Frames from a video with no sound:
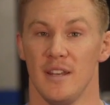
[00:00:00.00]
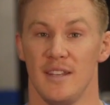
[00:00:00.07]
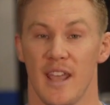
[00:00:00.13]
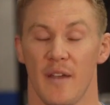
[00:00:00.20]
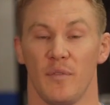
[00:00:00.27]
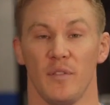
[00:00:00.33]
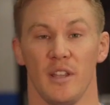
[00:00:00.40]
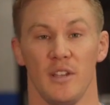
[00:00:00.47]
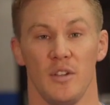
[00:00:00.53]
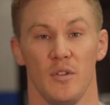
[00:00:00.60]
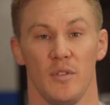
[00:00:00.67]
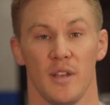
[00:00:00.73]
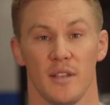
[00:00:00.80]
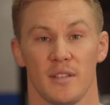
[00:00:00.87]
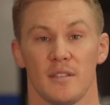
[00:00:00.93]
Definitely
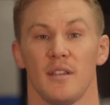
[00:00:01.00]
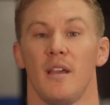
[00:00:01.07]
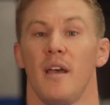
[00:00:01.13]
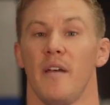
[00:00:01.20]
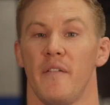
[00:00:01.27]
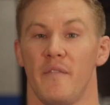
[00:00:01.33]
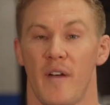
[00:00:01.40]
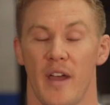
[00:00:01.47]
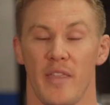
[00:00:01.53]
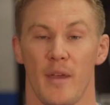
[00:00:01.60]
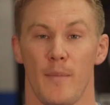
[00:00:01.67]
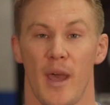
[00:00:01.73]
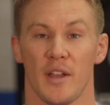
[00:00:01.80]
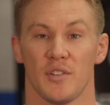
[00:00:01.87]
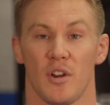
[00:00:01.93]
do this. Find
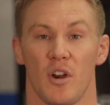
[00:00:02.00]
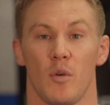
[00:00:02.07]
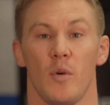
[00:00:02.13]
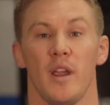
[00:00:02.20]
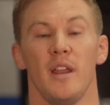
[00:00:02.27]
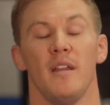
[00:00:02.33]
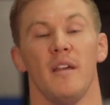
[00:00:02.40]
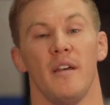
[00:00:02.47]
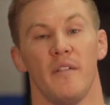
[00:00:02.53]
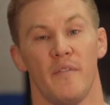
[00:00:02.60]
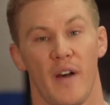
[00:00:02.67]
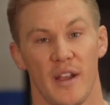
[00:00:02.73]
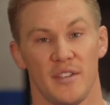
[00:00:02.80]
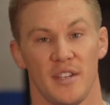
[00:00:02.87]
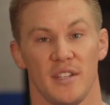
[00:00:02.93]
that max heart rate,
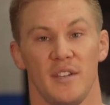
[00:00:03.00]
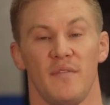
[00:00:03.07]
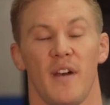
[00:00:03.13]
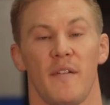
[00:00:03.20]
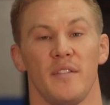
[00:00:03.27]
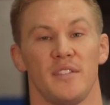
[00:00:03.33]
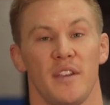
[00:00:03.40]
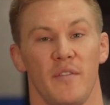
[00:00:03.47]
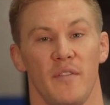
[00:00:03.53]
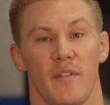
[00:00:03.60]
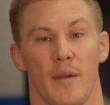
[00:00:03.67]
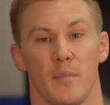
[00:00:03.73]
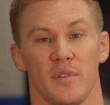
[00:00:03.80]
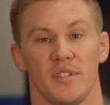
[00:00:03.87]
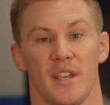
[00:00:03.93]
find 65 to
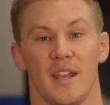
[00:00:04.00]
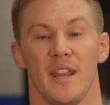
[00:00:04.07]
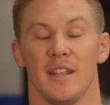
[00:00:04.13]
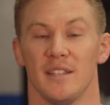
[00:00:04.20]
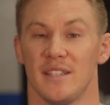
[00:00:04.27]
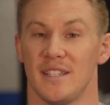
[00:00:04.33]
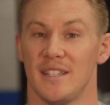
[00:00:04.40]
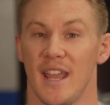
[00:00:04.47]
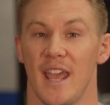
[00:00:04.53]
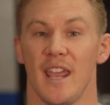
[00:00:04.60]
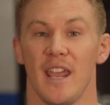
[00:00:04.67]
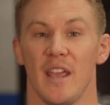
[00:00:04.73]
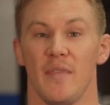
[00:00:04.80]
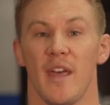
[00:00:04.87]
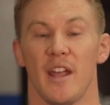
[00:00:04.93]
75%, and stay
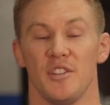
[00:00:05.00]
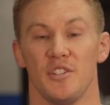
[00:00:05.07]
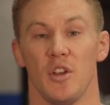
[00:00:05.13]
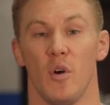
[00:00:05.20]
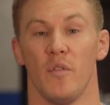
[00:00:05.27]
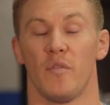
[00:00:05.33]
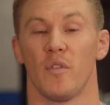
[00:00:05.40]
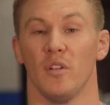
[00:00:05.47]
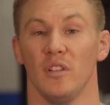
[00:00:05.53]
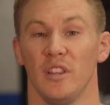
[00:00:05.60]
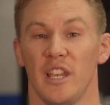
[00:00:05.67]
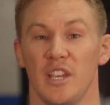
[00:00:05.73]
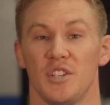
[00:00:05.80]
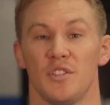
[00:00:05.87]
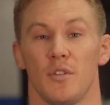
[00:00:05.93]
in that zone for at
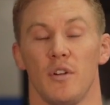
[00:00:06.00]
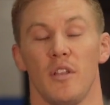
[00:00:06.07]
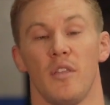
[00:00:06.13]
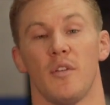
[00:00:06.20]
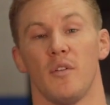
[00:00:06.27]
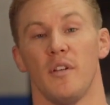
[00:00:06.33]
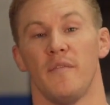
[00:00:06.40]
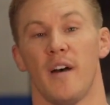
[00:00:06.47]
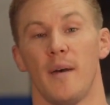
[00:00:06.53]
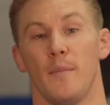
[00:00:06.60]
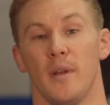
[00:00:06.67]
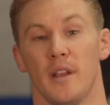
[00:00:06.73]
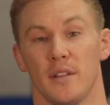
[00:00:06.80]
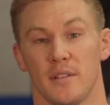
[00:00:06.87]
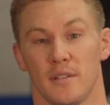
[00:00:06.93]
least 30 to 35
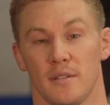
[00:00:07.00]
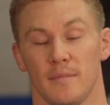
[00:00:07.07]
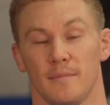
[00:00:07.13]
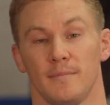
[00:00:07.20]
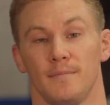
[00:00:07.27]
minutes.